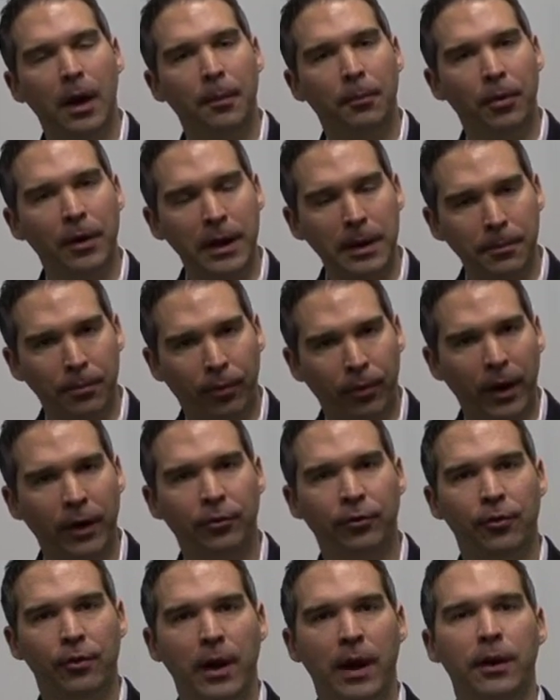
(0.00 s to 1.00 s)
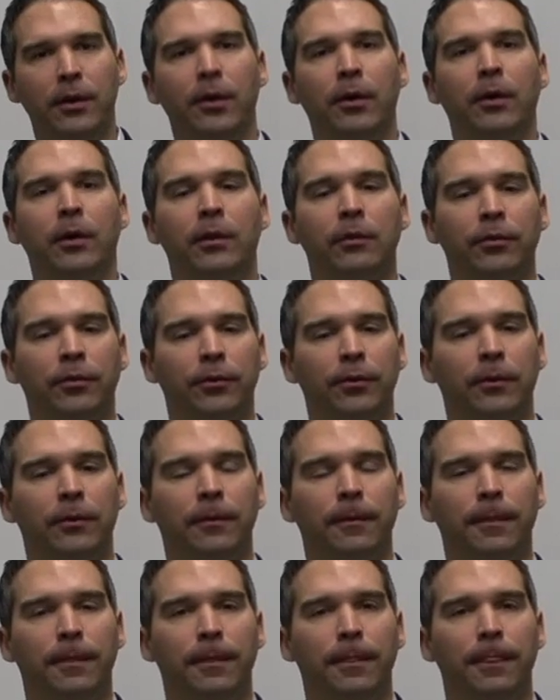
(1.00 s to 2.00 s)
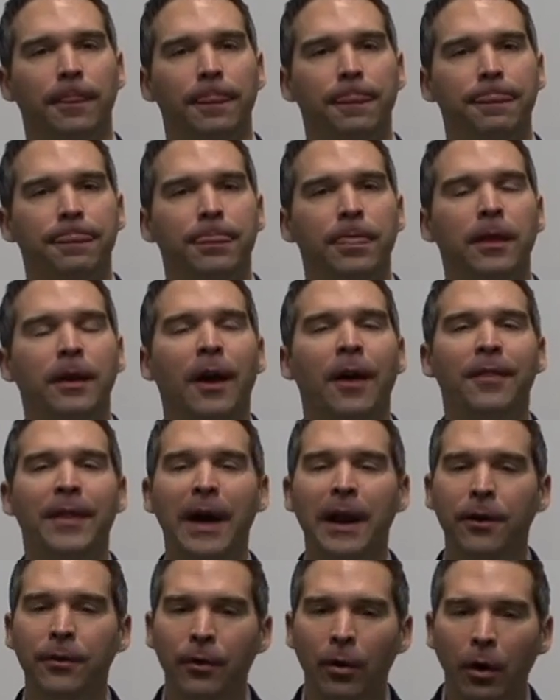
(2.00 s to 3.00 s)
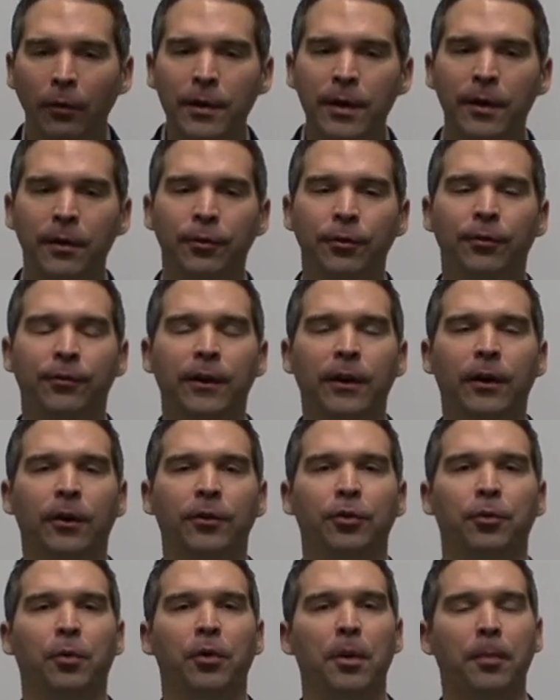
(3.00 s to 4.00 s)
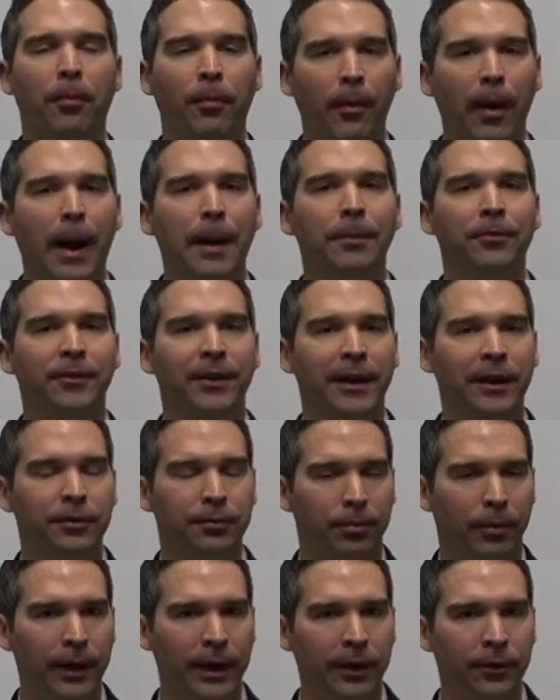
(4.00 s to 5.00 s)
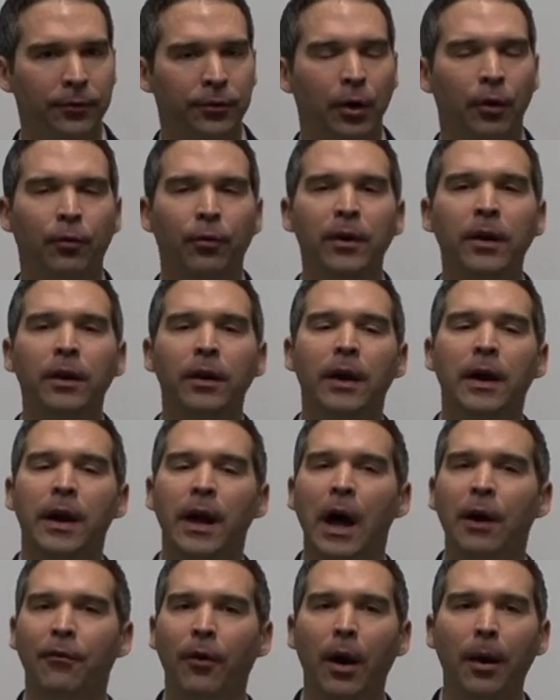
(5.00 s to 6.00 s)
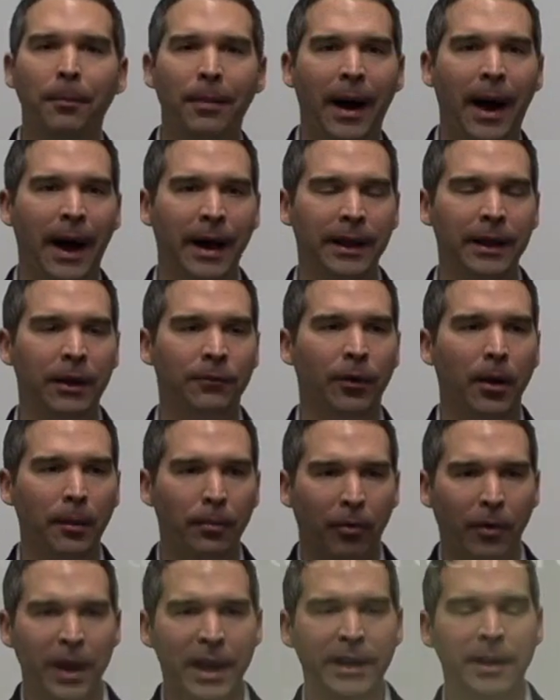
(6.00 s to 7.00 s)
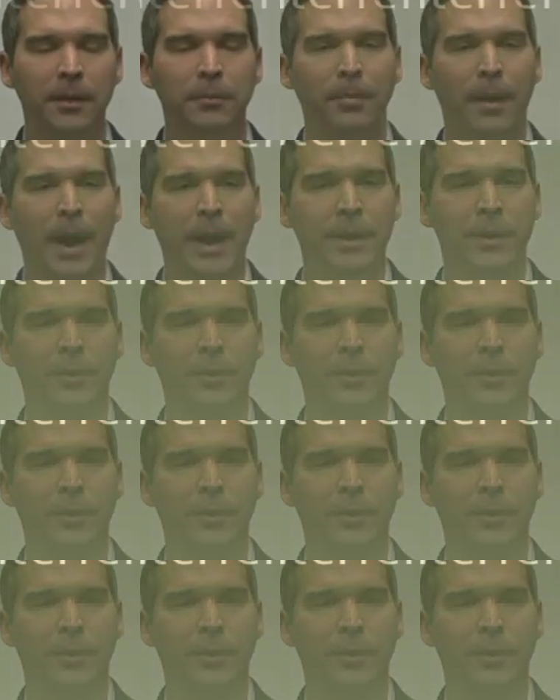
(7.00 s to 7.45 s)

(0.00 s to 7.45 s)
putting pressure on nerves. That nerve interference is where the problem takes place. So if our brain and body